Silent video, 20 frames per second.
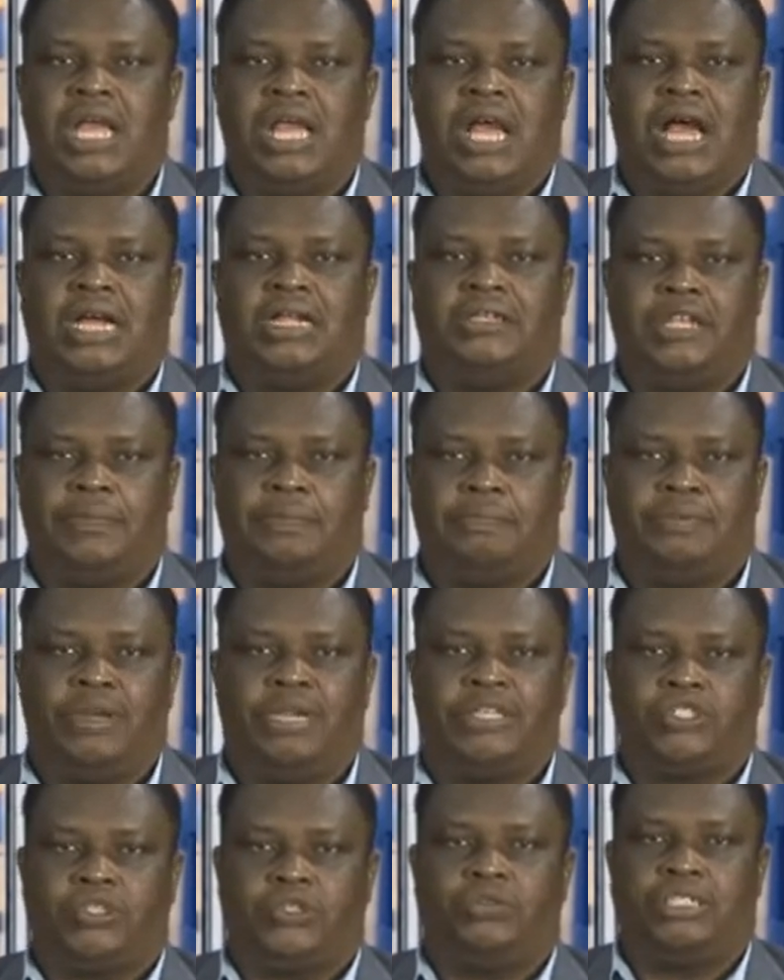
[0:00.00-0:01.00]
and they
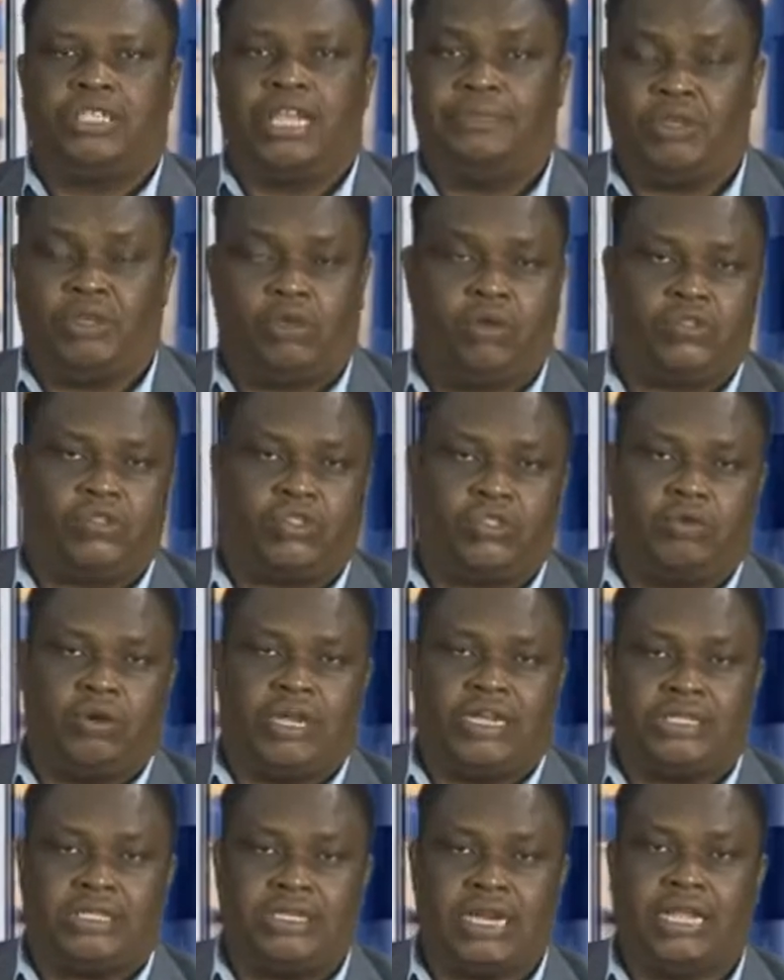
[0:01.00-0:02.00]
place you there because you
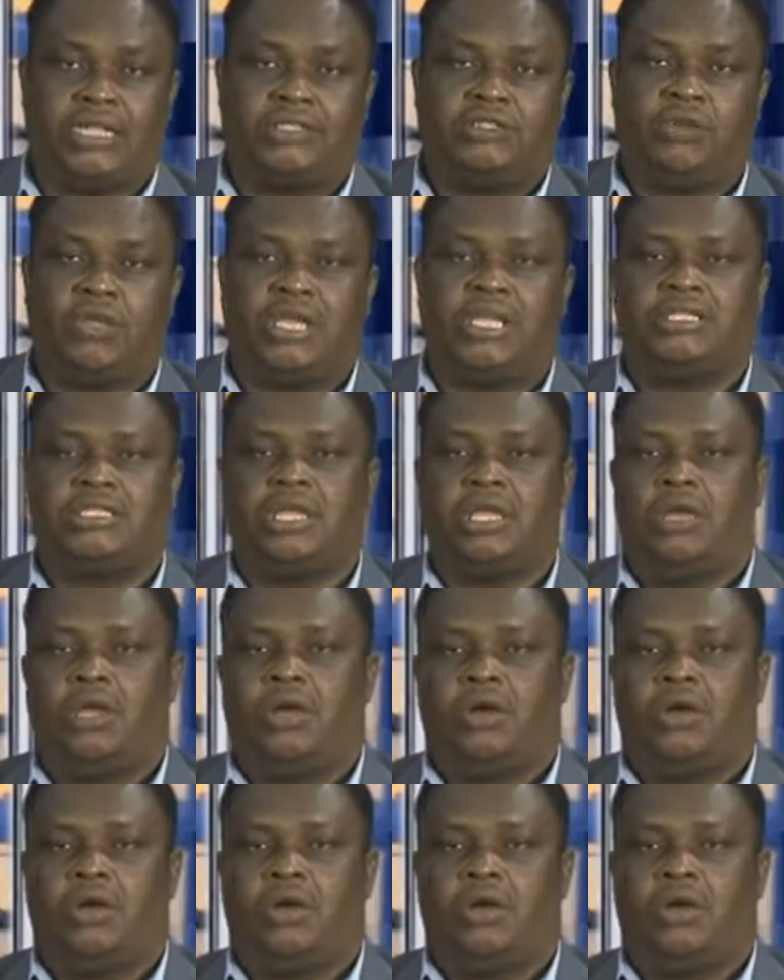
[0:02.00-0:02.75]
are a graduate,